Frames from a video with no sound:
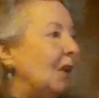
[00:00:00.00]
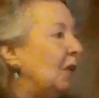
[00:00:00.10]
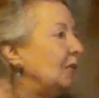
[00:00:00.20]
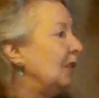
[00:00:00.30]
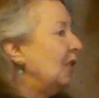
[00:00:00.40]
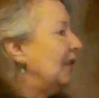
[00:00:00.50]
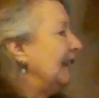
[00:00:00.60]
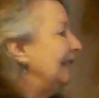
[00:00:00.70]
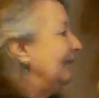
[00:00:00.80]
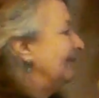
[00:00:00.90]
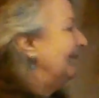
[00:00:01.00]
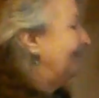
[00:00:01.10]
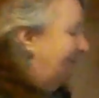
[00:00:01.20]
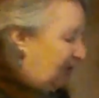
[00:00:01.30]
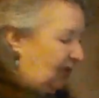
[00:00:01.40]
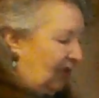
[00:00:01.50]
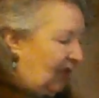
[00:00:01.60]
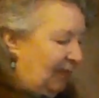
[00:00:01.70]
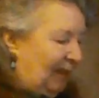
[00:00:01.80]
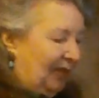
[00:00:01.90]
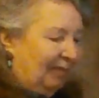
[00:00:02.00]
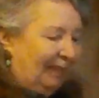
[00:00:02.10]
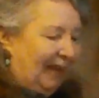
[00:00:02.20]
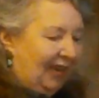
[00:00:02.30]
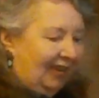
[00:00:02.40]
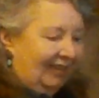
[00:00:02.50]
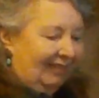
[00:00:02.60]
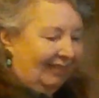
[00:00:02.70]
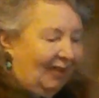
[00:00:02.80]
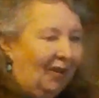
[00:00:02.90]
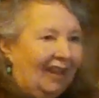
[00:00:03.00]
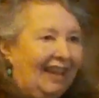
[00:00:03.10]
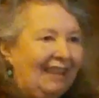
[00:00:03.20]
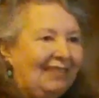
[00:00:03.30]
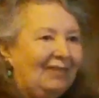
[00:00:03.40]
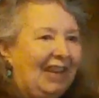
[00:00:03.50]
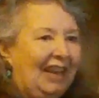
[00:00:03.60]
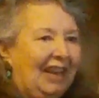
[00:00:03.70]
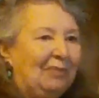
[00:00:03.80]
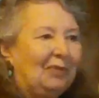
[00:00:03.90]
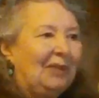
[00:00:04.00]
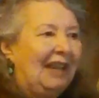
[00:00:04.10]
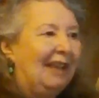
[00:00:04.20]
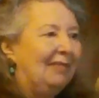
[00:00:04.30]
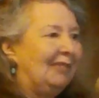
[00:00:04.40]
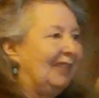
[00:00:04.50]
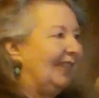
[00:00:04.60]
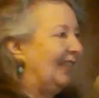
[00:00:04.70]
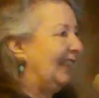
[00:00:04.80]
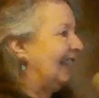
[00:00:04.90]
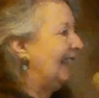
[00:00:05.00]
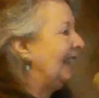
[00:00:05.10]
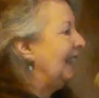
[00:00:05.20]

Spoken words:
Old Glory, Star Spangled Banner, all kinds of names we have for this thing.